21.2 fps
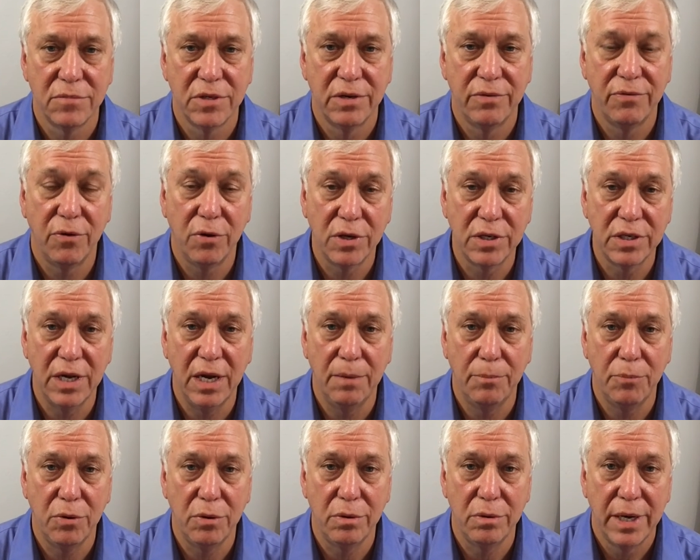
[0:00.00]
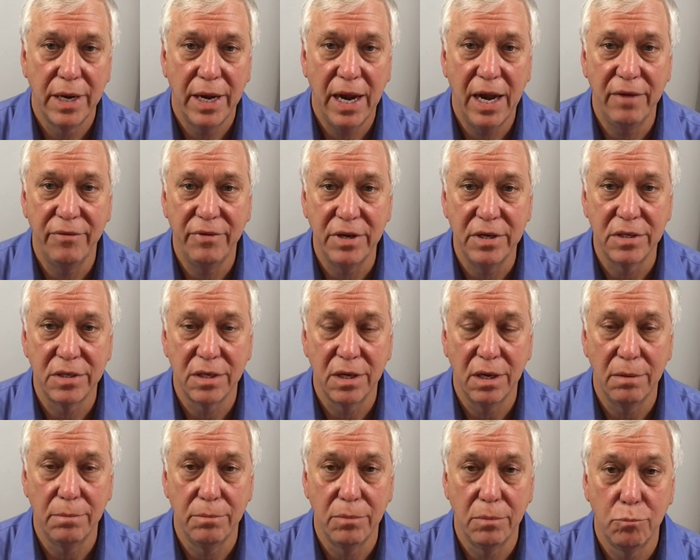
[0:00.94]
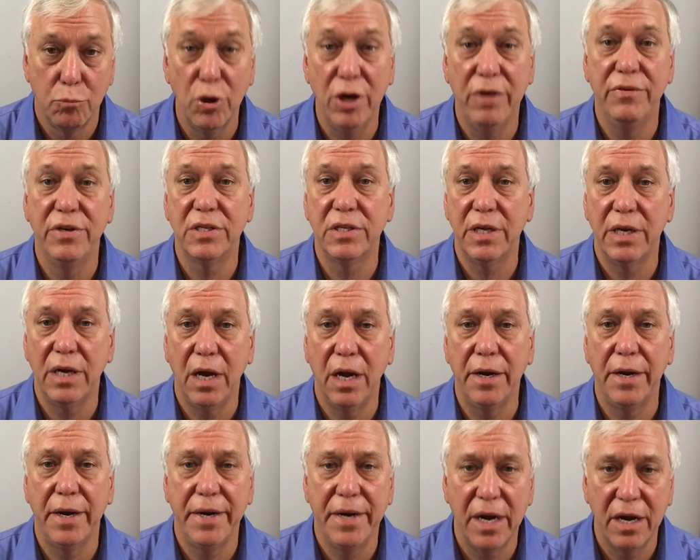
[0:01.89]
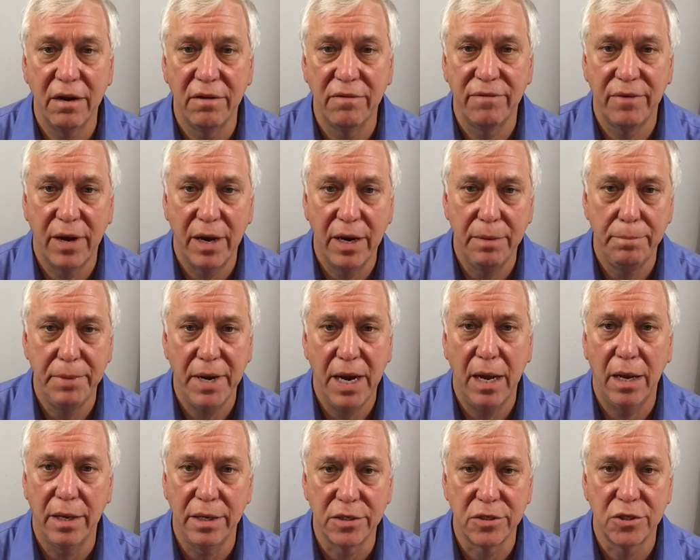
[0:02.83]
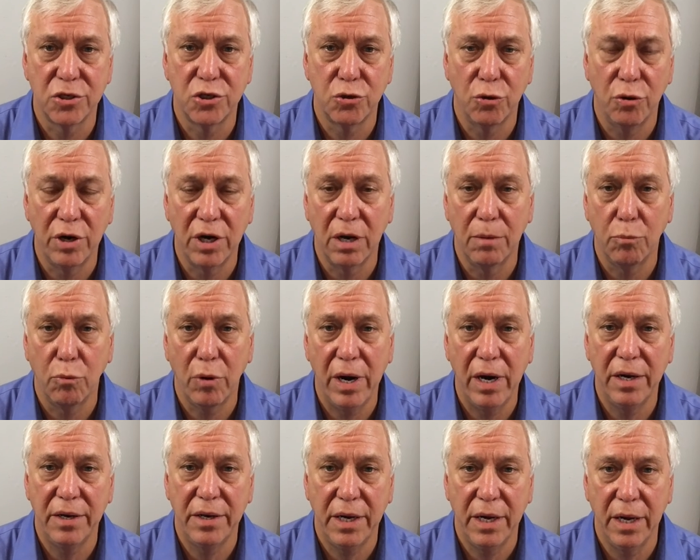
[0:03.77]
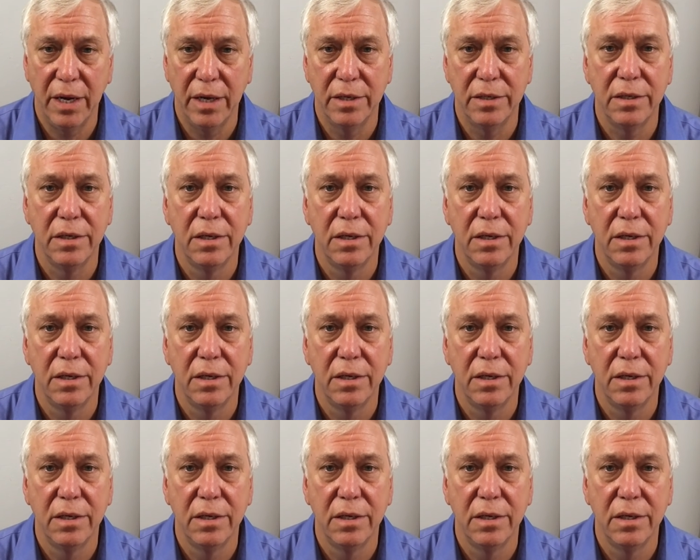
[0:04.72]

For example, having some previously unidentified ballots showing up right at the end